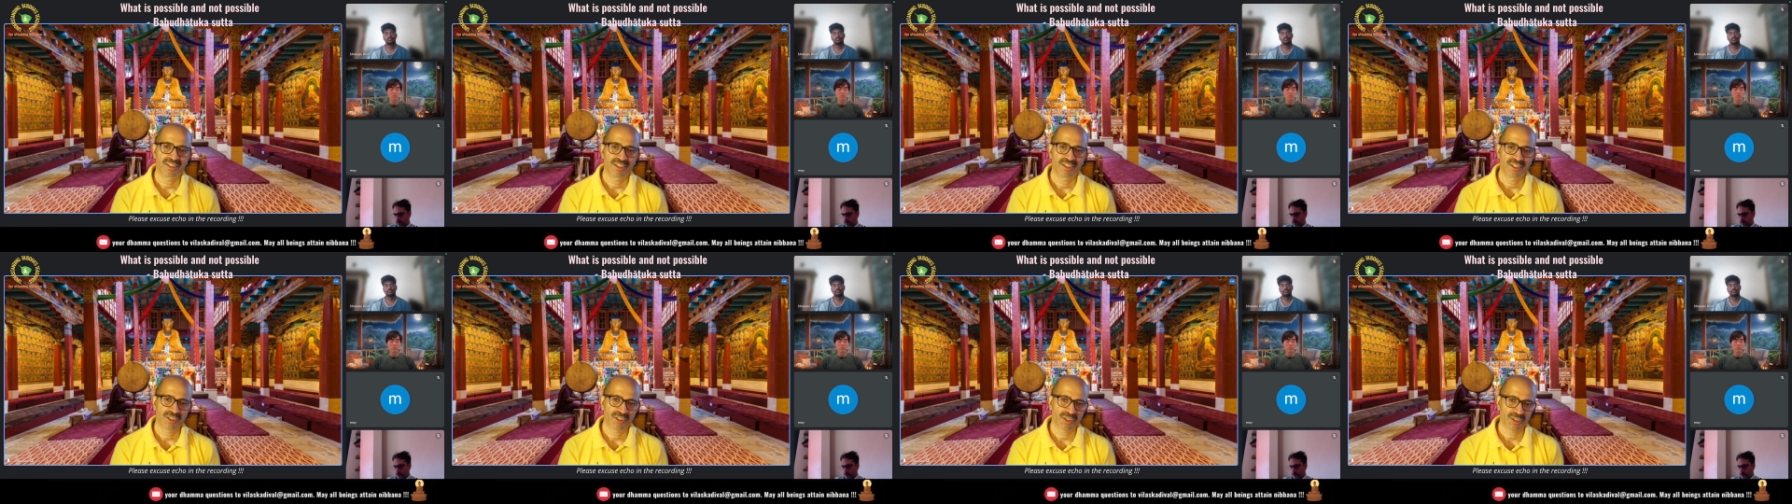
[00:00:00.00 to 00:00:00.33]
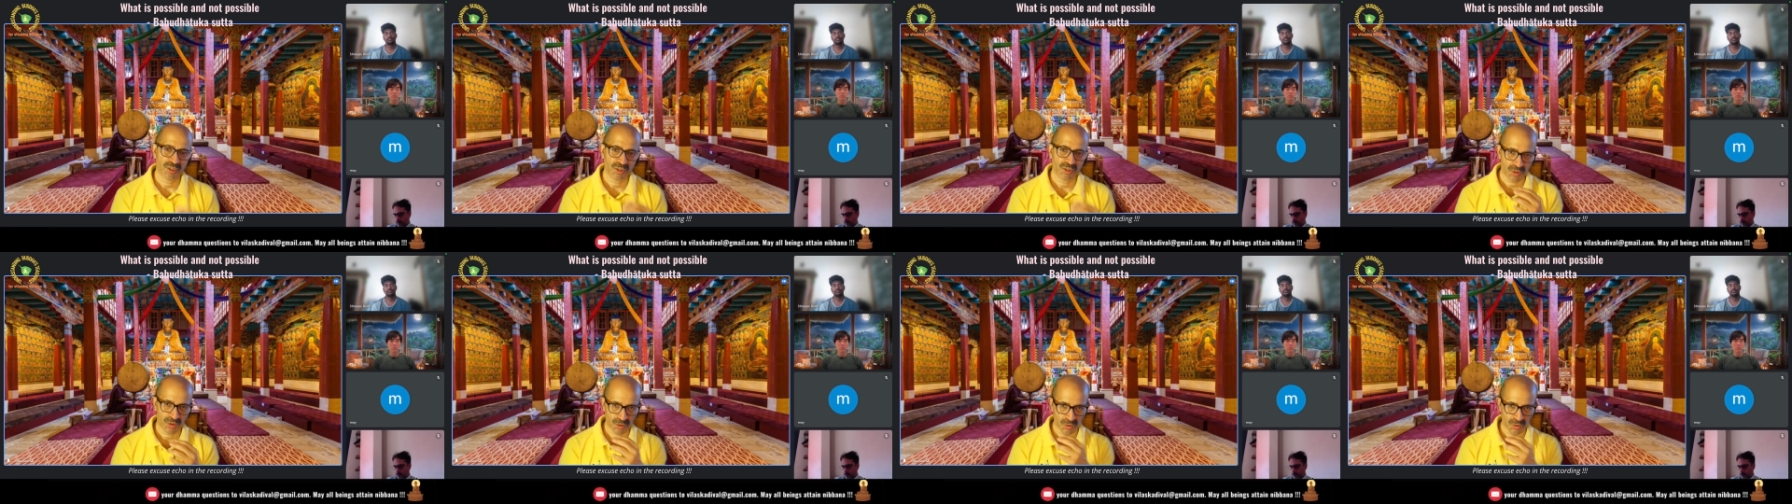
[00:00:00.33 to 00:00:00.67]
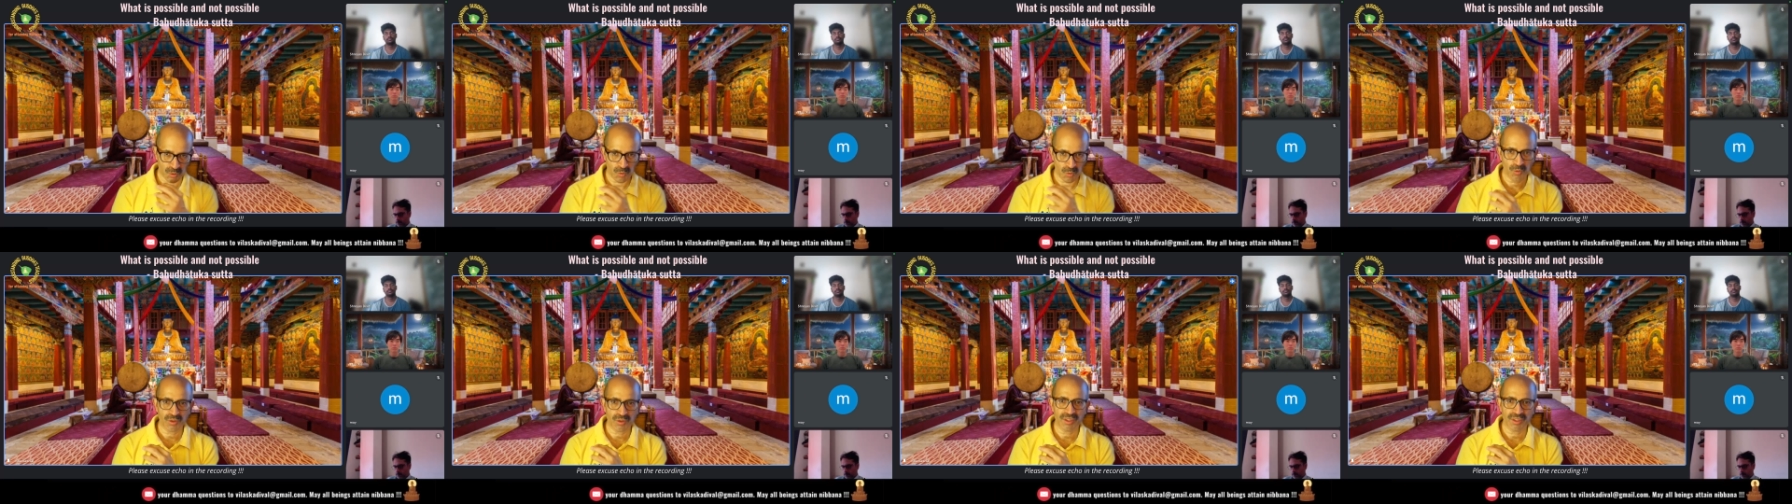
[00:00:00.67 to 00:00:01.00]

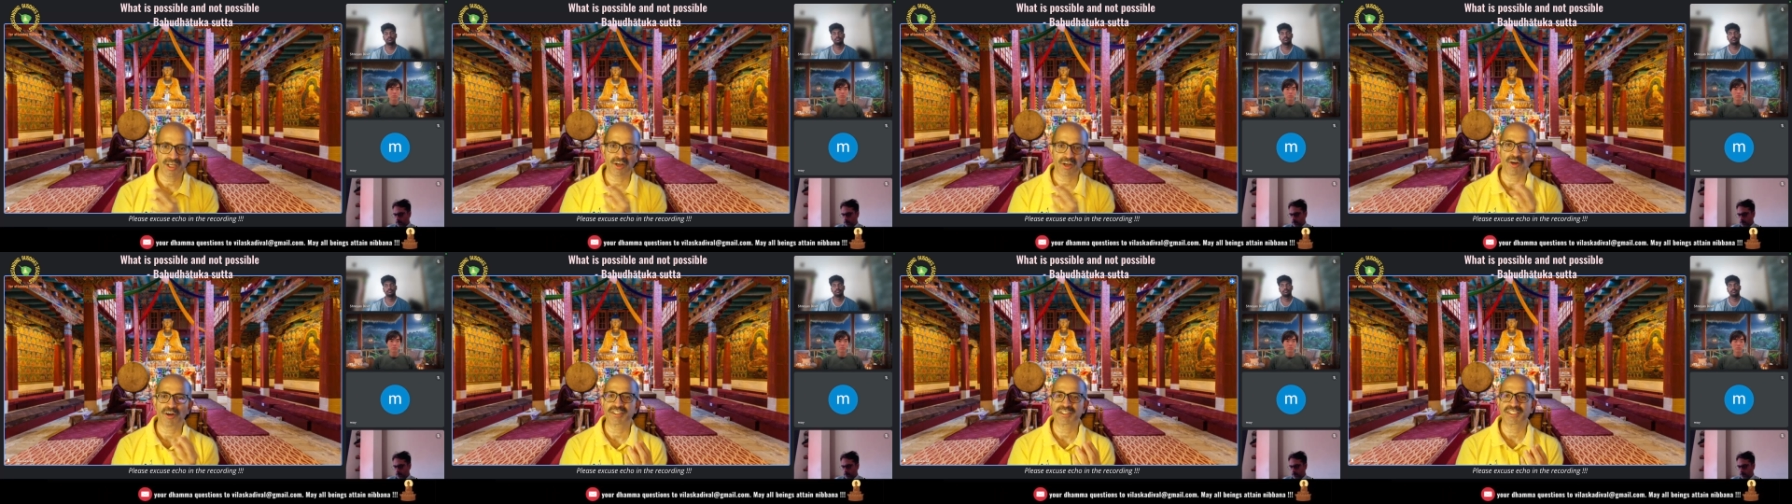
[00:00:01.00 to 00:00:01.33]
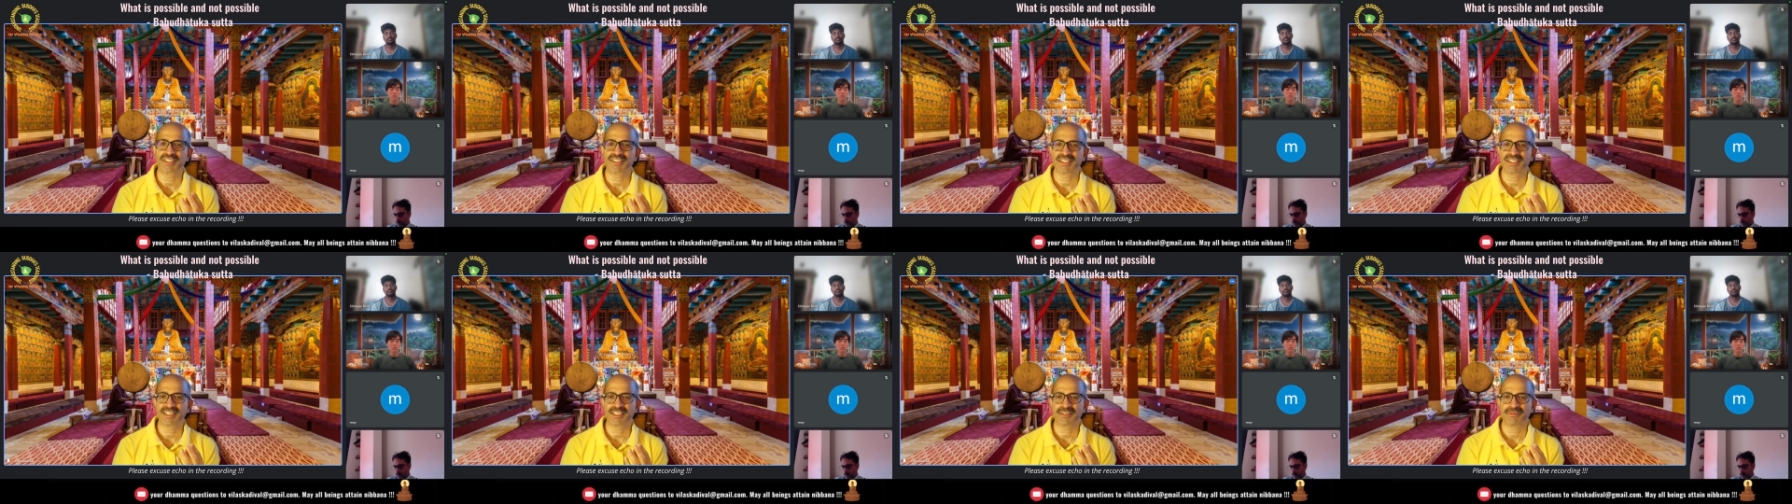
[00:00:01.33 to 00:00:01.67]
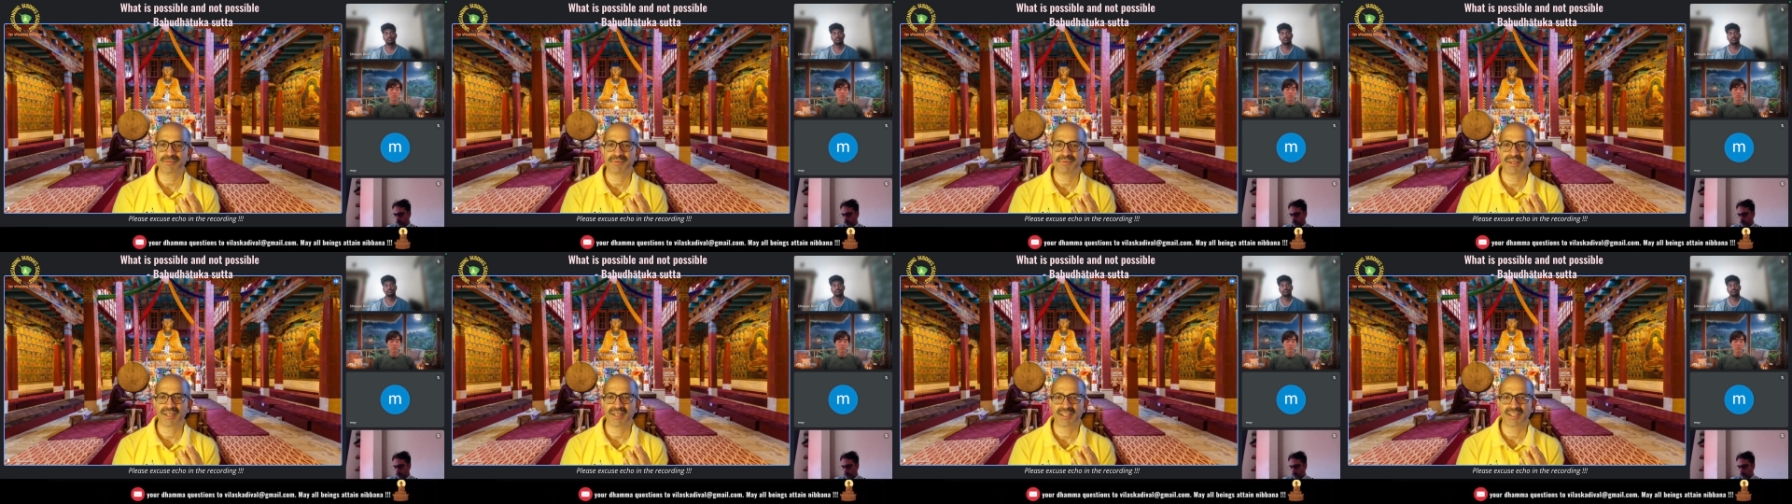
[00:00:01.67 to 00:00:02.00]
so the conscious
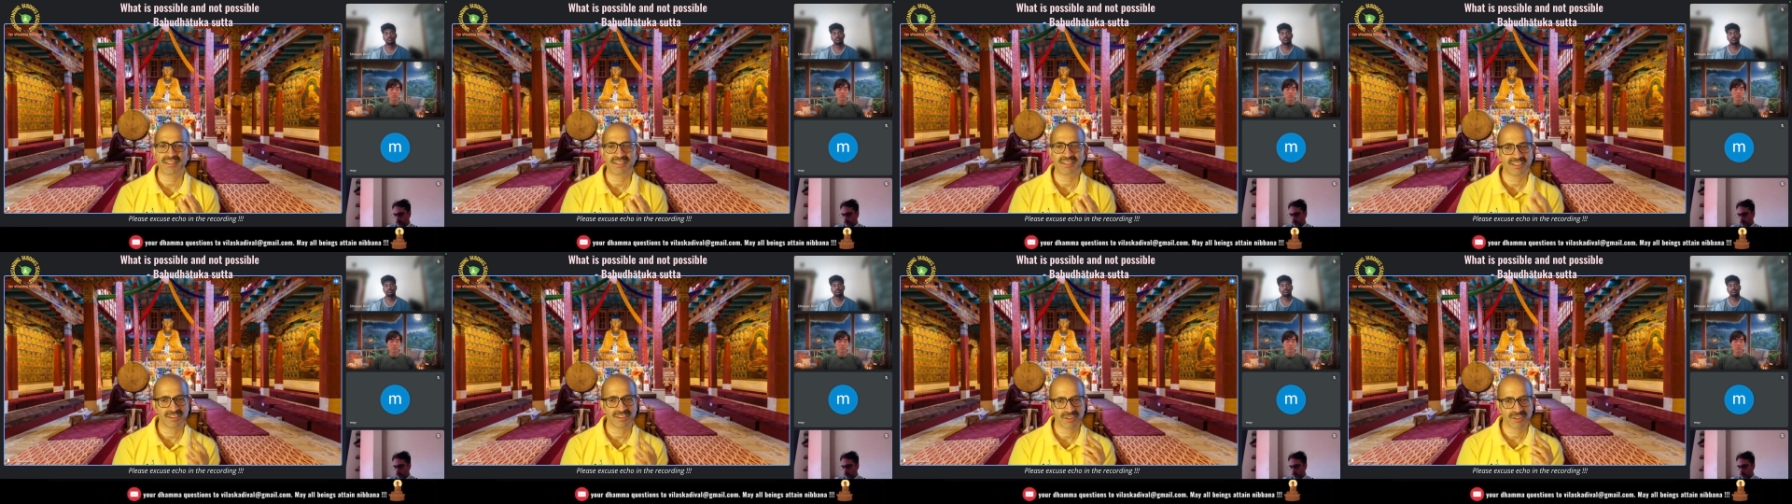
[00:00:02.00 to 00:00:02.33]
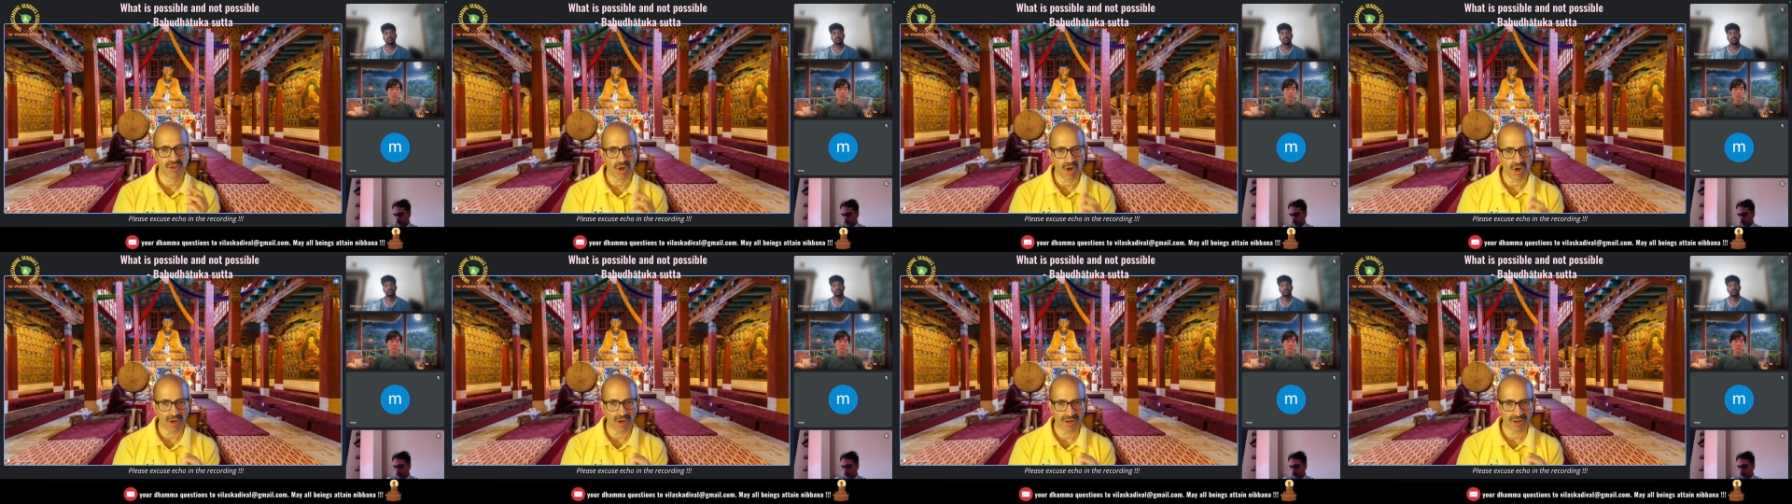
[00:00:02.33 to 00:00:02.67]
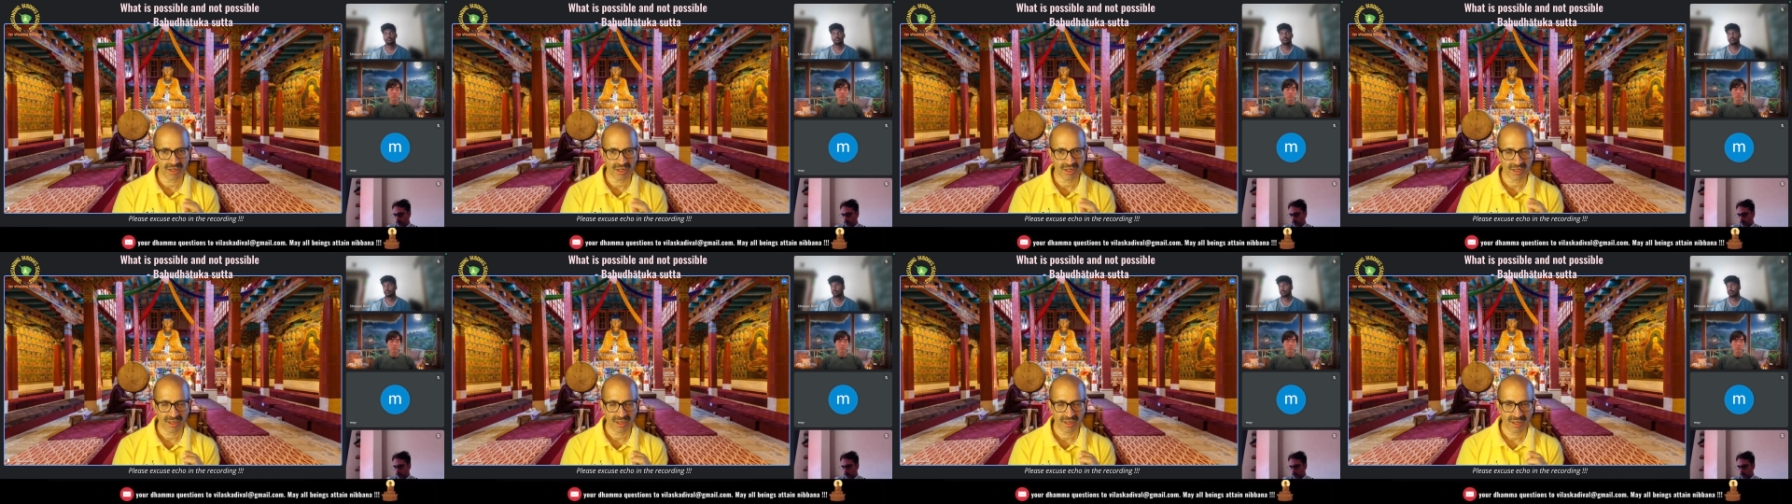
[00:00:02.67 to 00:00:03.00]
experience is gone.